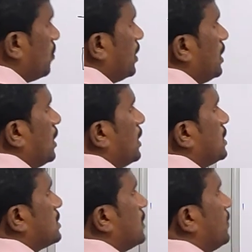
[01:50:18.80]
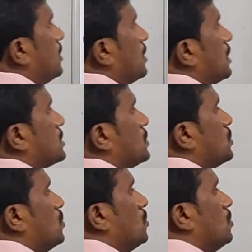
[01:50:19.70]
is going and is giving
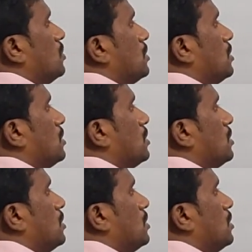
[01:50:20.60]
connection to